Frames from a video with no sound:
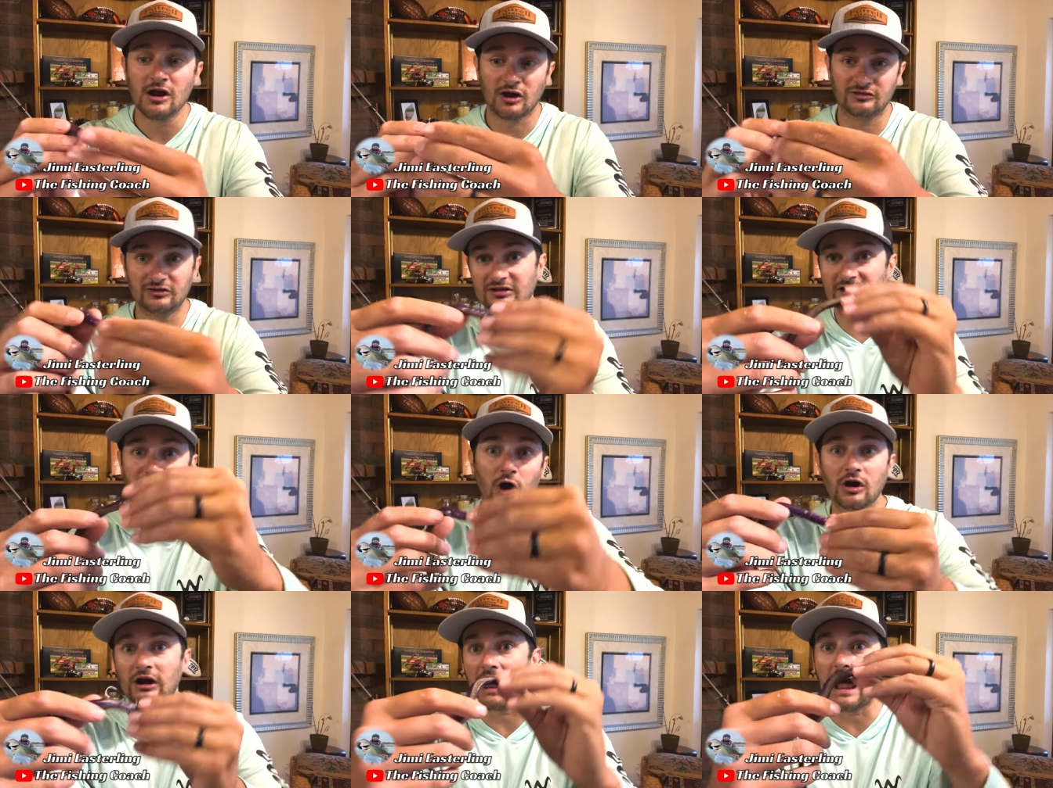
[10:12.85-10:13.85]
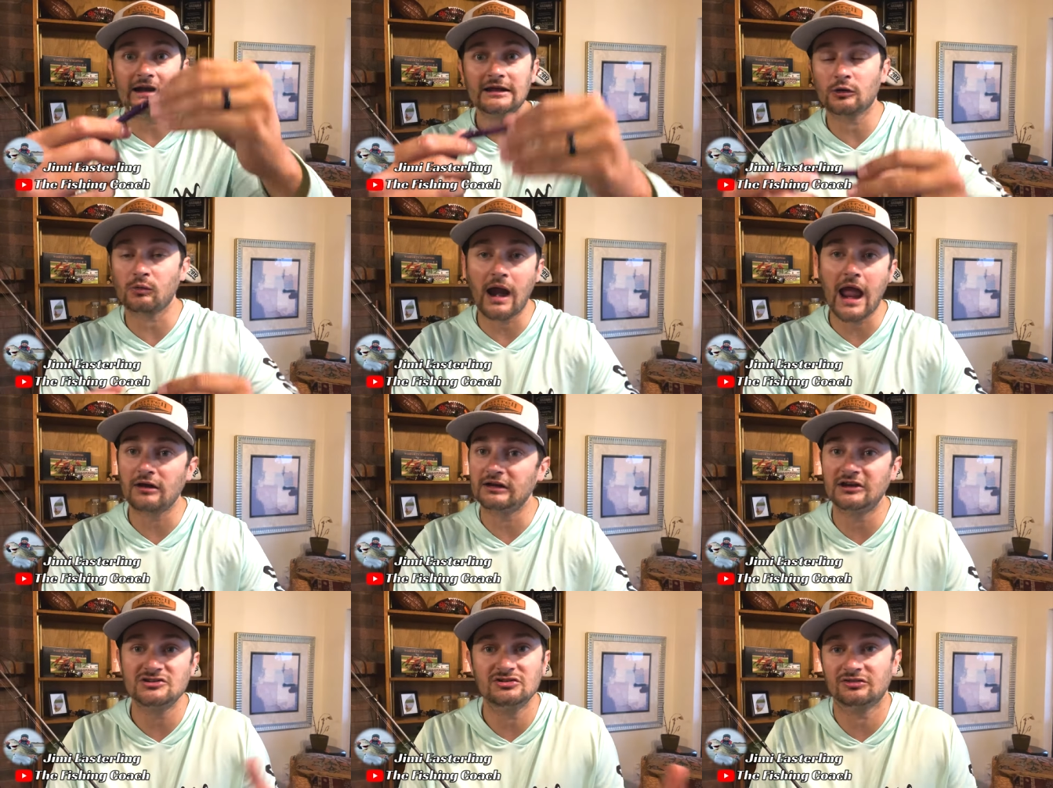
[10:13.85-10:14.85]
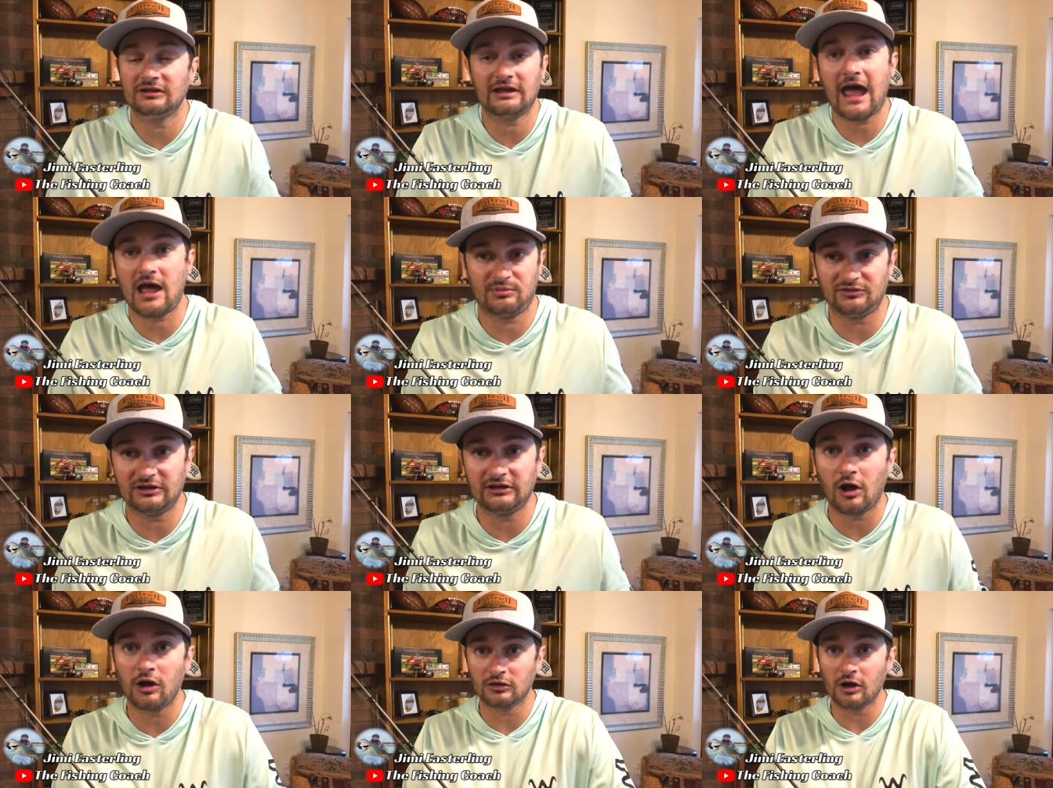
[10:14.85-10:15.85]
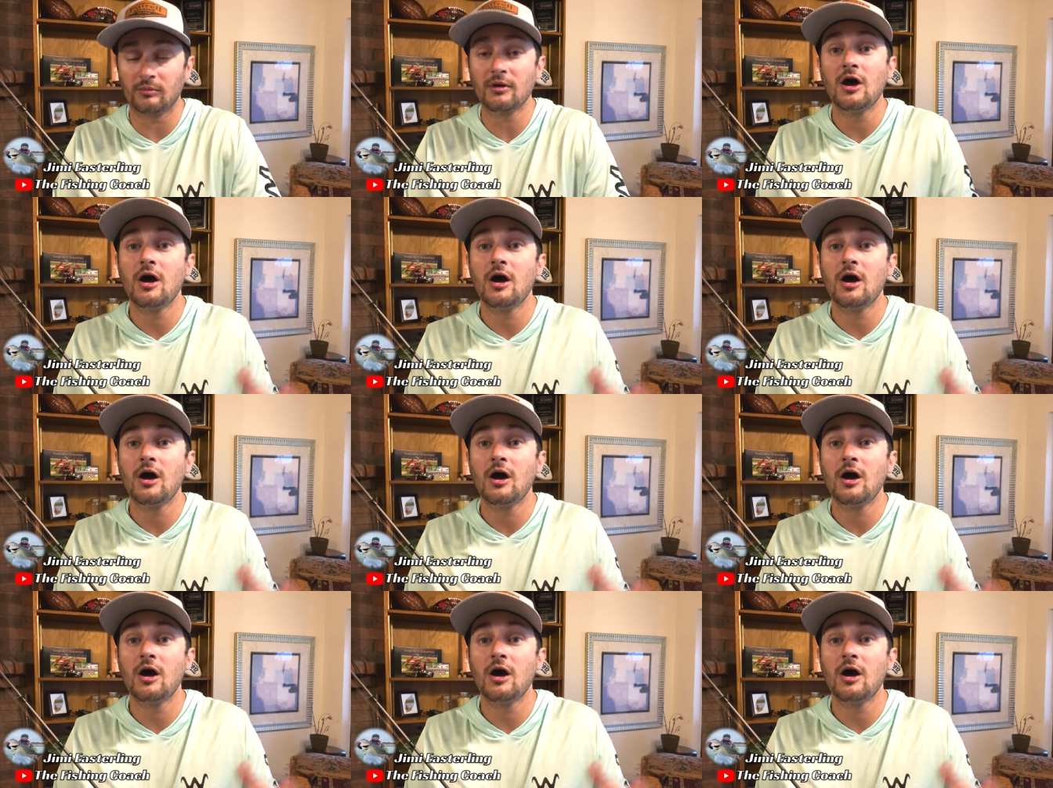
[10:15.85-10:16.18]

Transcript: because this thing's all gliding around and it just it happens to get hung up.